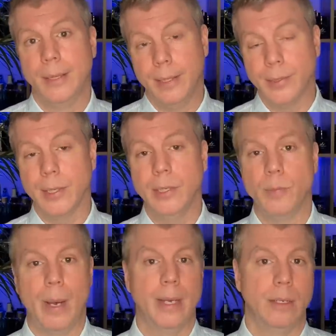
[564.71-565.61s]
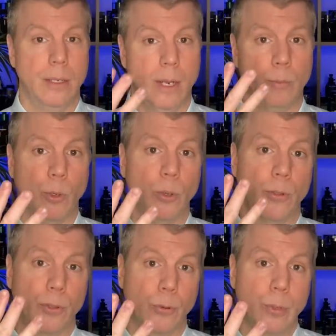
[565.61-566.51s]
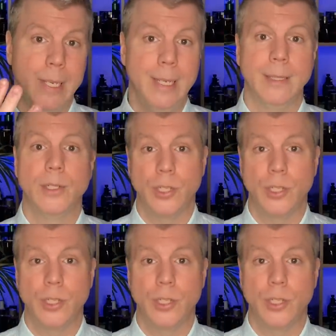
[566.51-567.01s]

This is my number 3